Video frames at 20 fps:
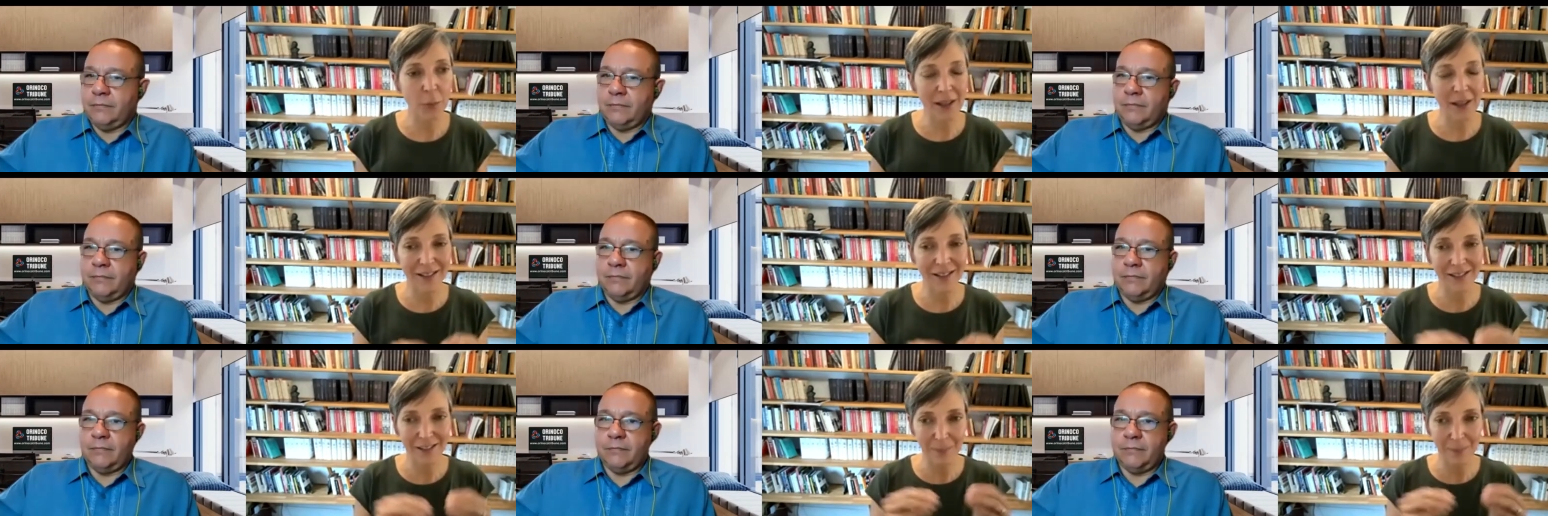
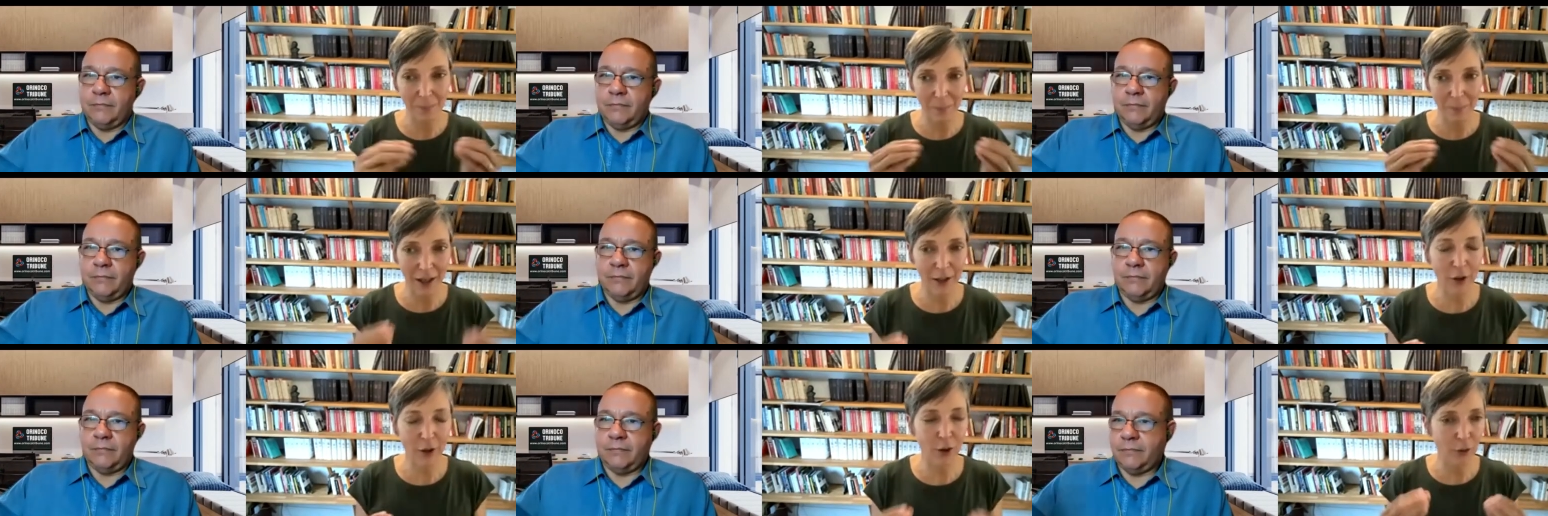Speaker 1: me is the
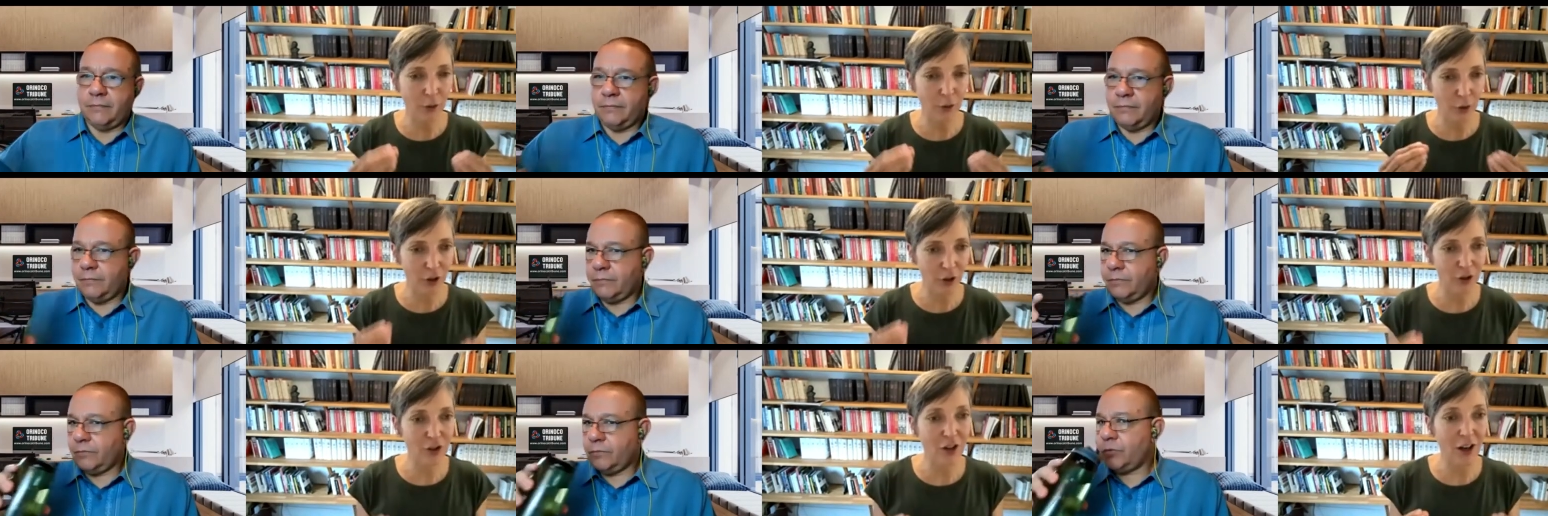manner
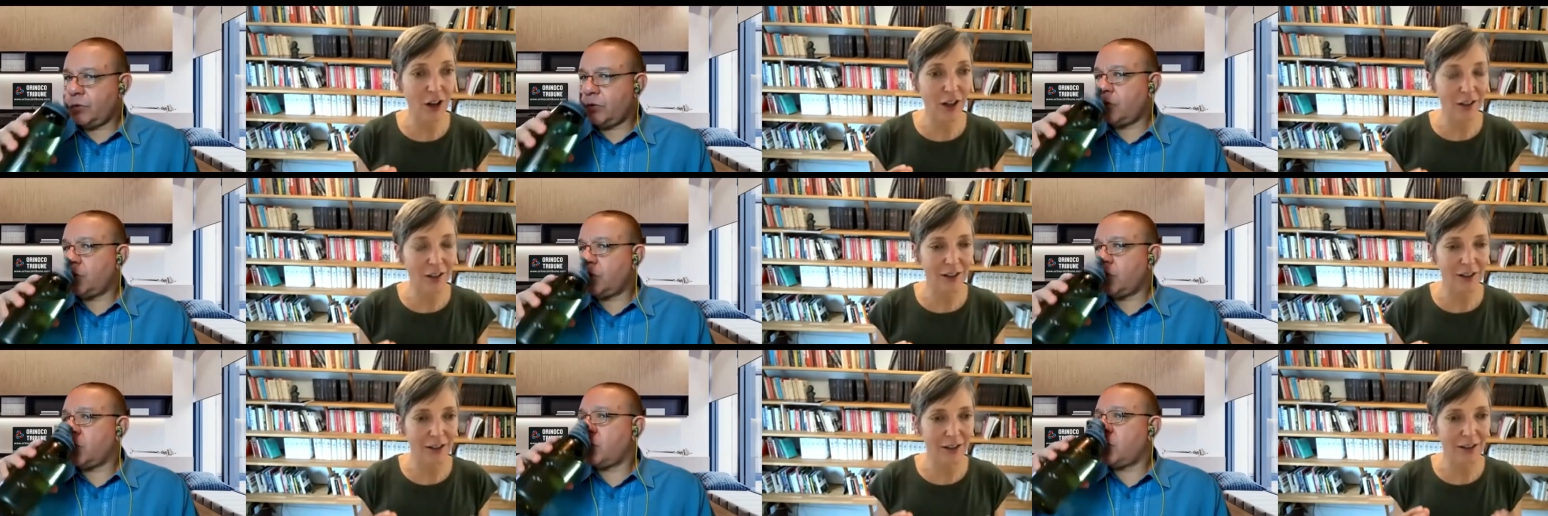of
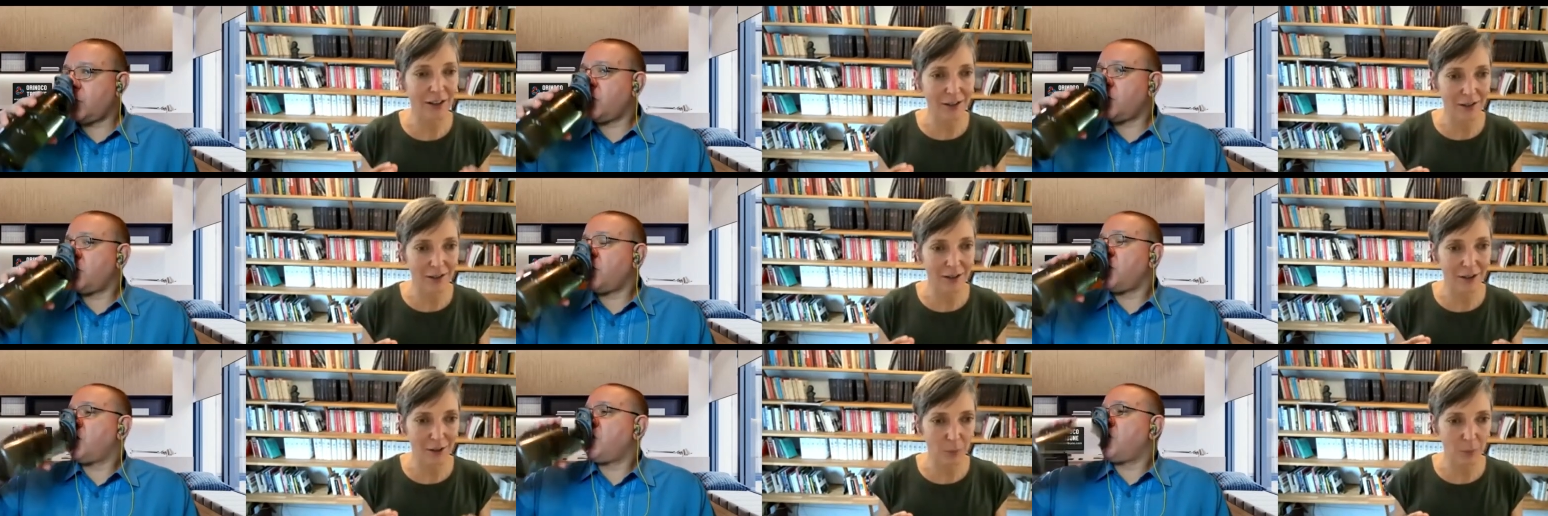conducting
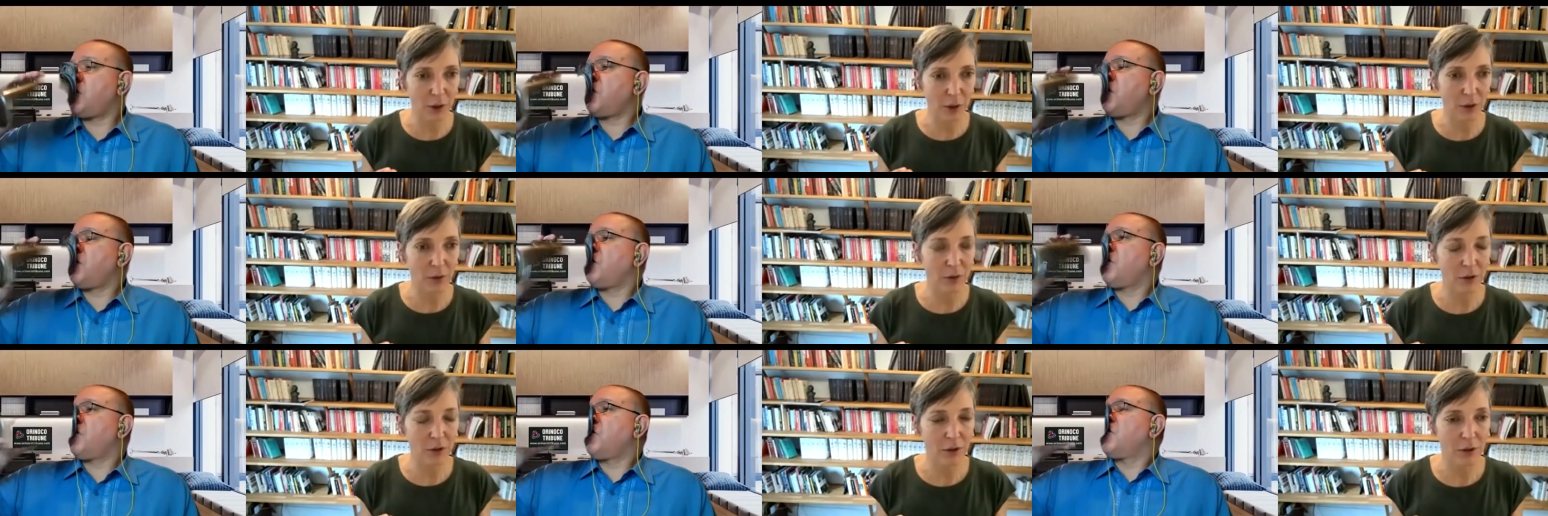this
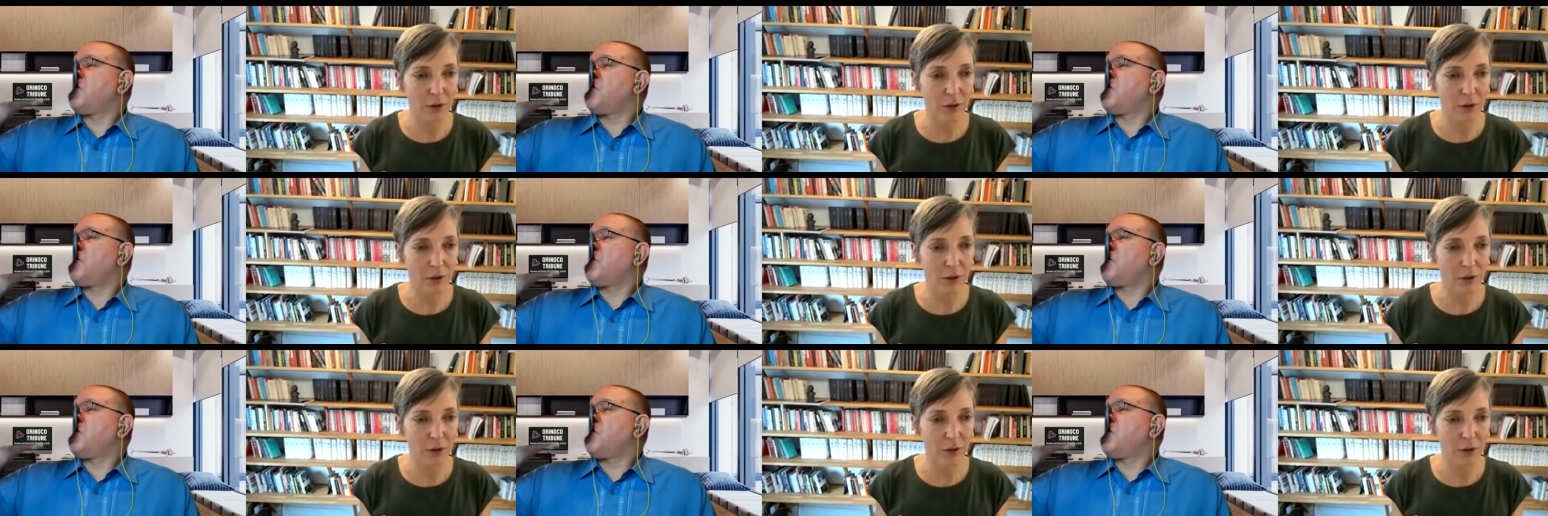dispute,